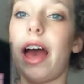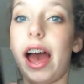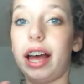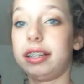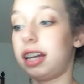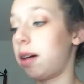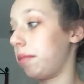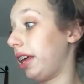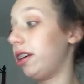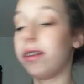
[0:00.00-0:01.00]
And
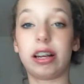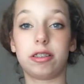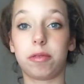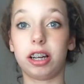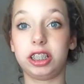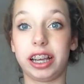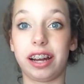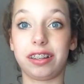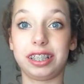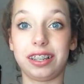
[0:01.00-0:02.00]
thank you guys for watching,
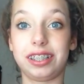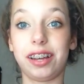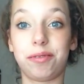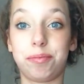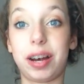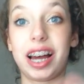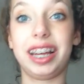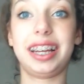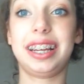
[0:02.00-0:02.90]
and I'll see you soon. Bye.